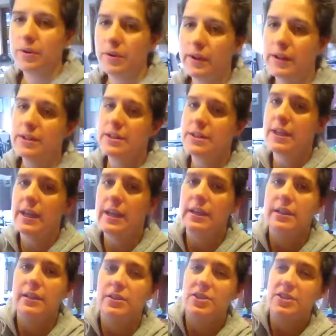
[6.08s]
going to
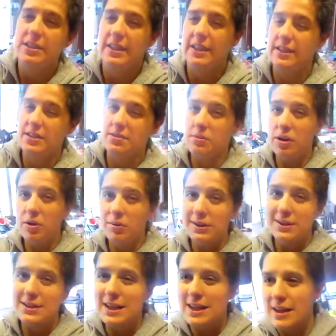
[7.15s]
take just like a small
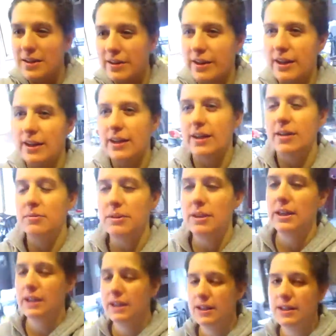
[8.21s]
one take right now
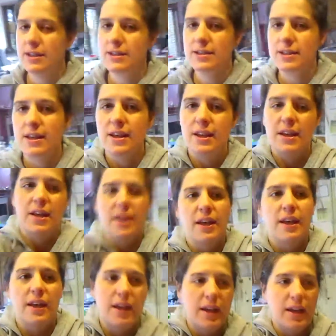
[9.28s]
because
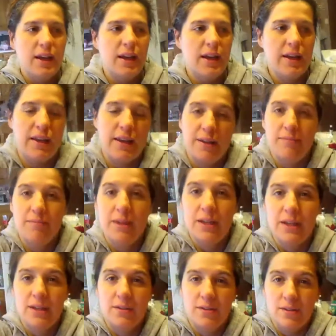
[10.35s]
I am
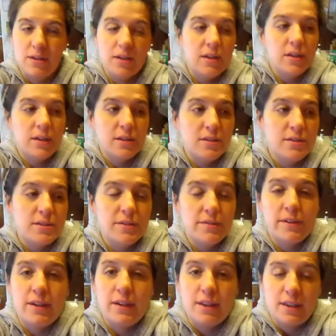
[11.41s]

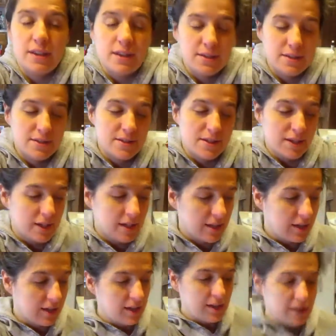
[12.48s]
severely sick
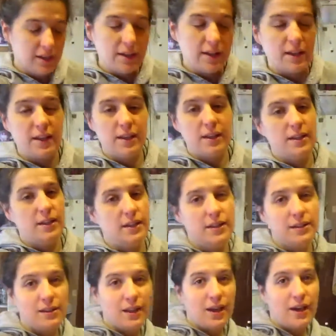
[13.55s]
uh,
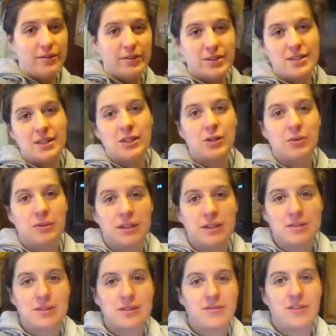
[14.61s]
and obviously no one
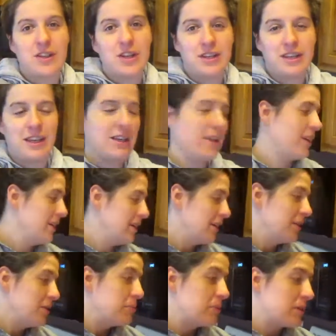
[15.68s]
else is vlogging
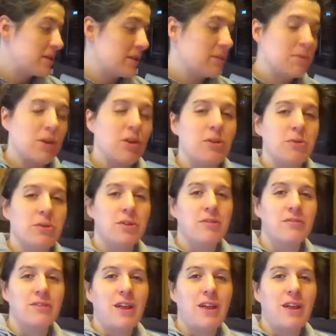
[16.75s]
because I'm the only one who